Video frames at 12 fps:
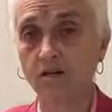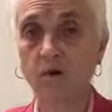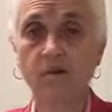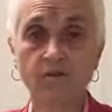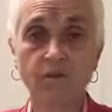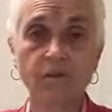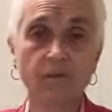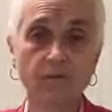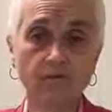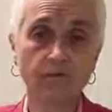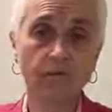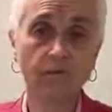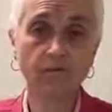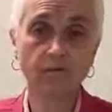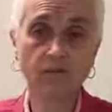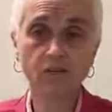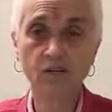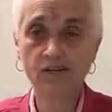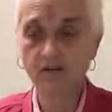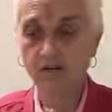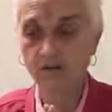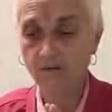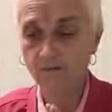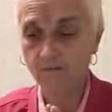So I have to hear it from Vashishta.